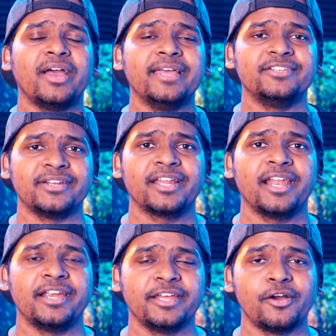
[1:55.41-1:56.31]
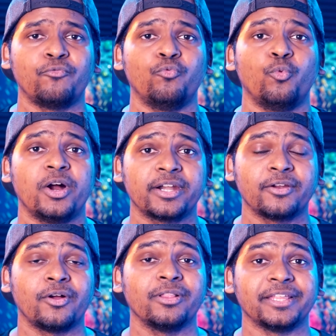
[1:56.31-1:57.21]
a general idea of what are
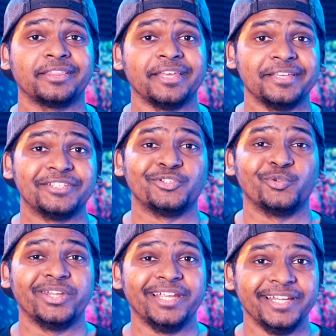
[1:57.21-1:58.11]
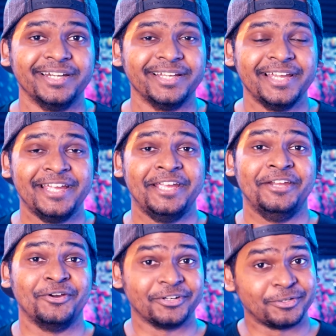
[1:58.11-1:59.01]
all the things you need in
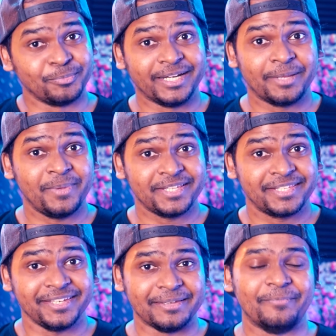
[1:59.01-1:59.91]
order to build a PC,